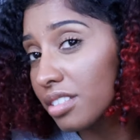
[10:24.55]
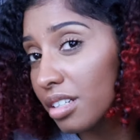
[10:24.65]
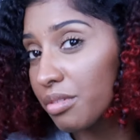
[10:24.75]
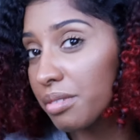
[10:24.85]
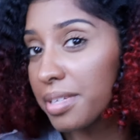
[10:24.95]
I
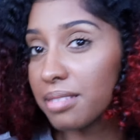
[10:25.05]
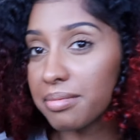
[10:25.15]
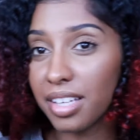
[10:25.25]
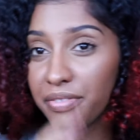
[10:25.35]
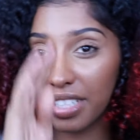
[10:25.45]
don't want to mess up
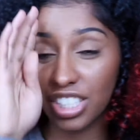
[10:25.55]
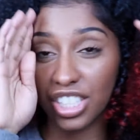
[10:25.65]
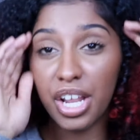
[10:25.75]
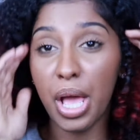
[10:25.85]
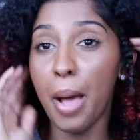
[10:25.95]
the definition,
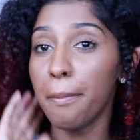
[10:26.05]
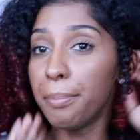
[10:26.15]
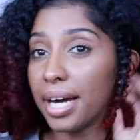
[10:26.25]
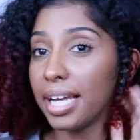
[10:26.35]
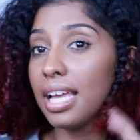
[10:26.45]

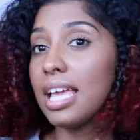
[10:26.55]
but